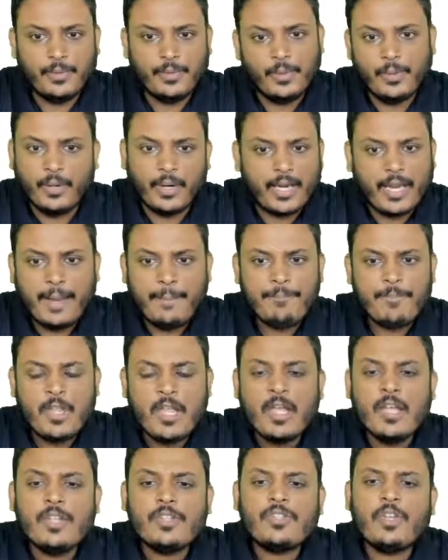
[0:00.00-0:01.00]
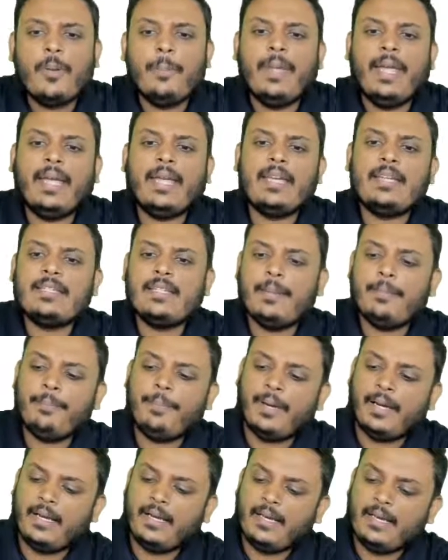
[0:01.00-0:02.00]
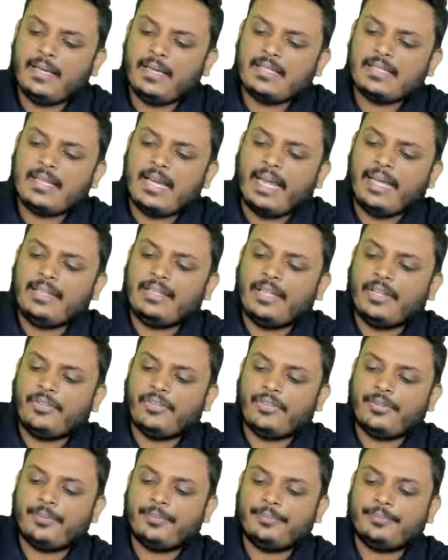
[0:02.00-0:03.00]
Okay, So make it simple. It's like this.